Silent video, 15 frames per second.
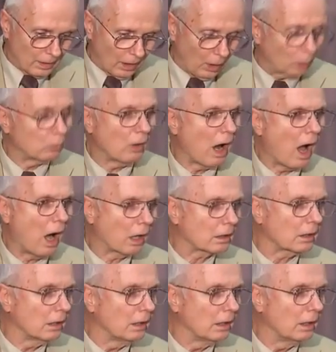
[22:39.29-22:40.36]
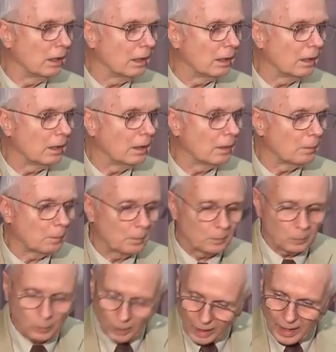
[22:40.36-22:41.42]
a rock,
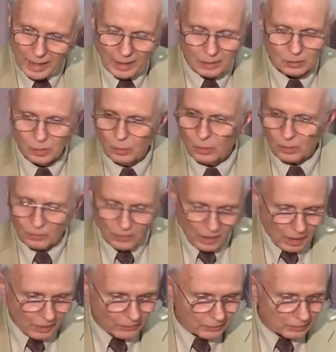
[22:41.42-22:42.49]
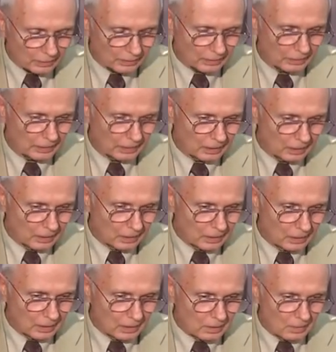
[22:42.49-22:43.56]
praying to the Father,
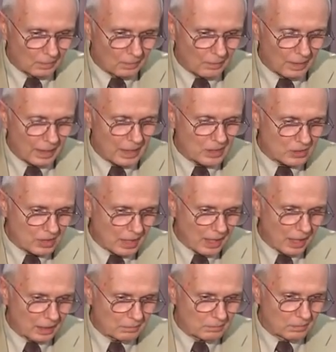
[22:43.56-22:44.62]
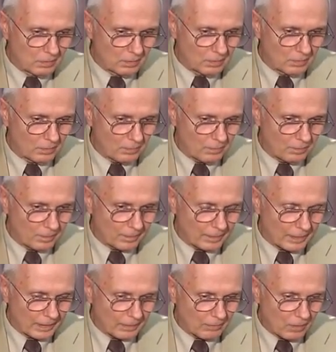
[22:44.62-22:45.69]
he said,
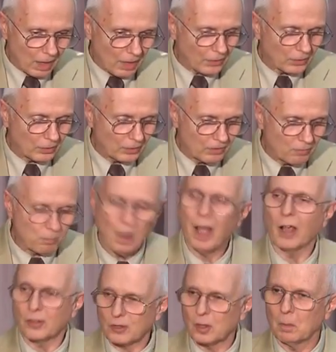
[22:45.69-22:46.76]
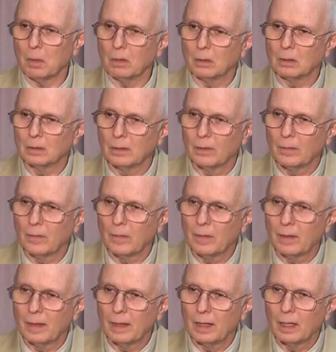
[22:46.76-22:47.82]
Father, if possible,
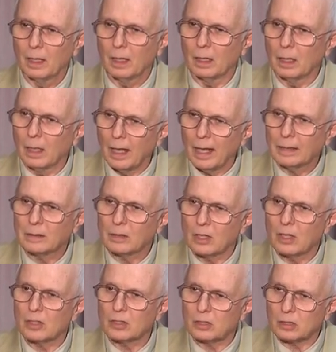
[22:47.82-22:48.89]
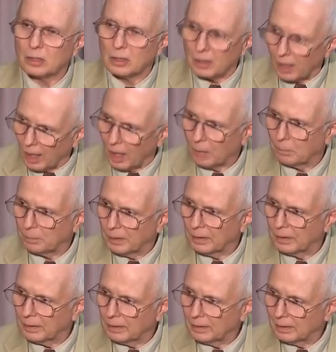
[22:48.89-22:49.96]
let this cup
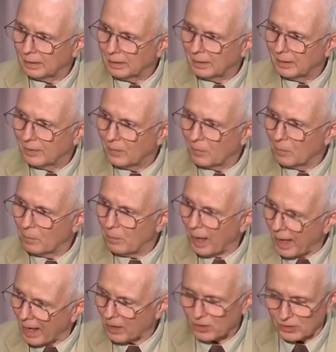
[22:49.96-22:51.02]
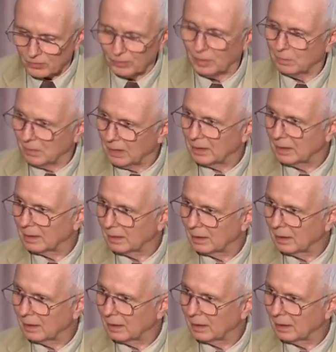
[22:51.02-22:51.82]
pass from me.